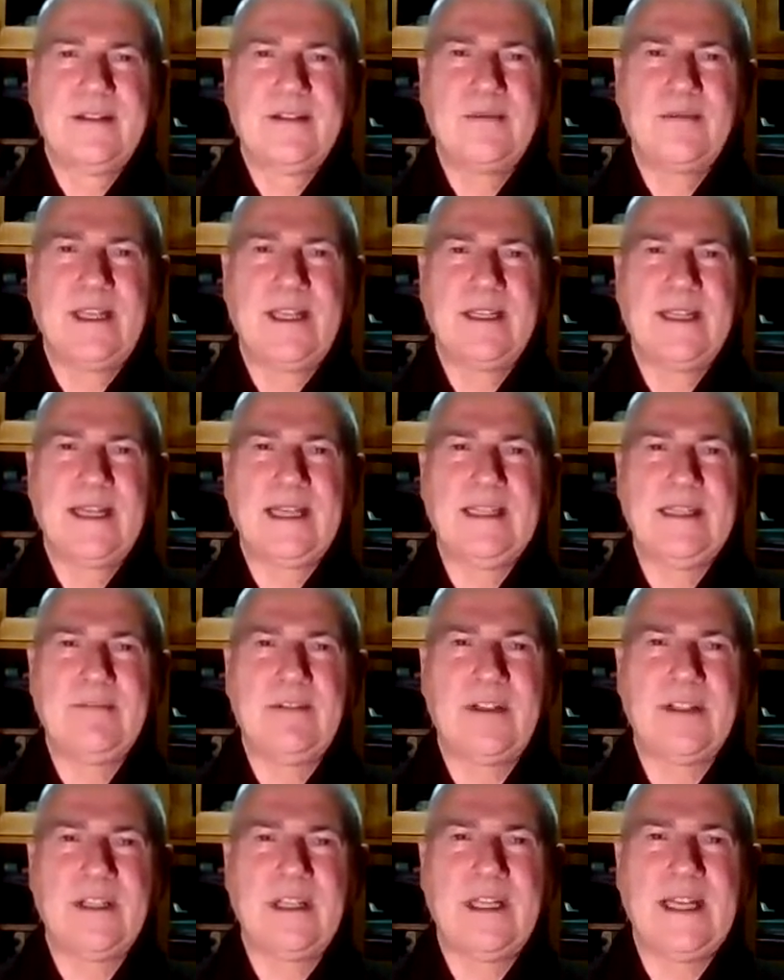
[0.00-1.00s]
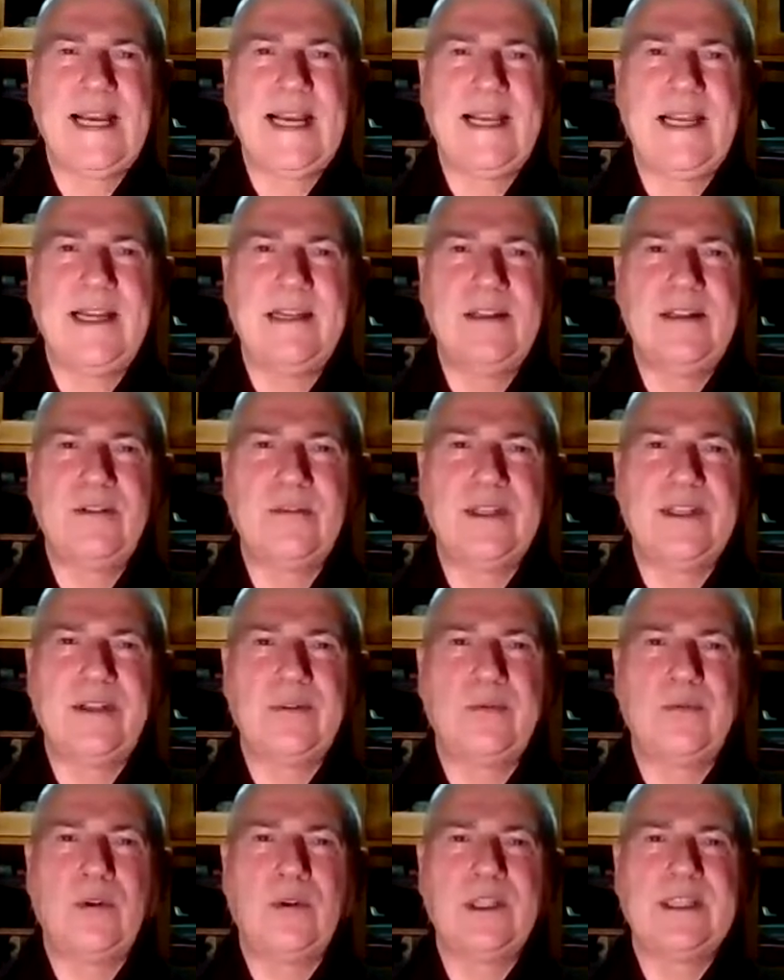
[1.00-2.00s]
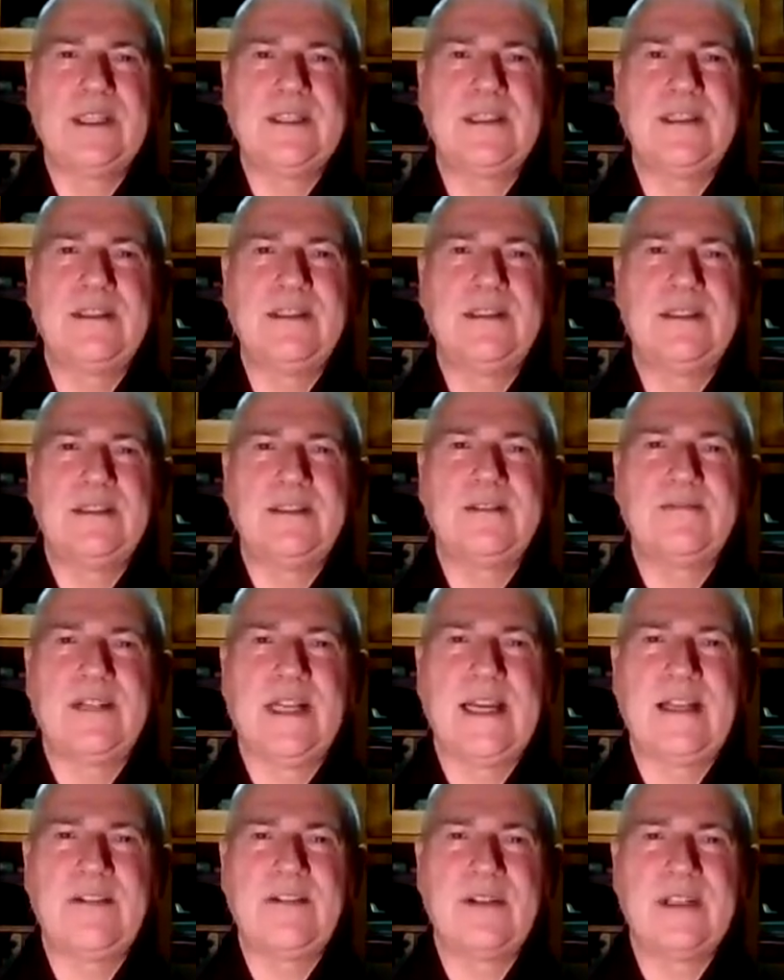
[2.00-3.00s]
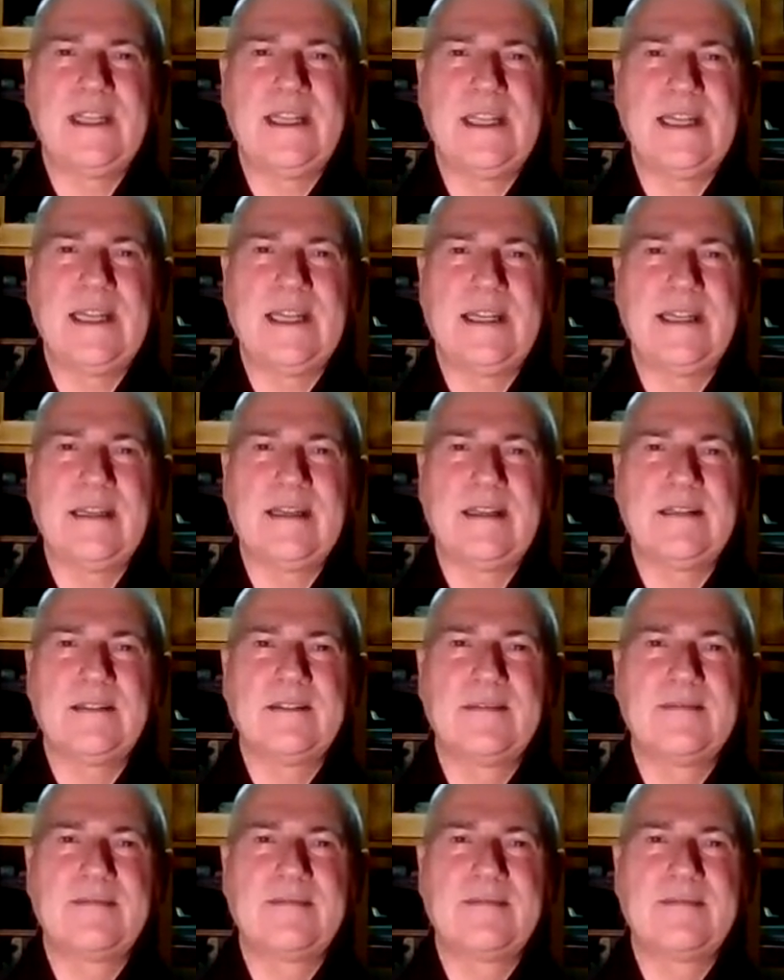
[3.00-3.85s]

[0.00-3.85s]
Whether they live on the land or in the waters, fly through the air.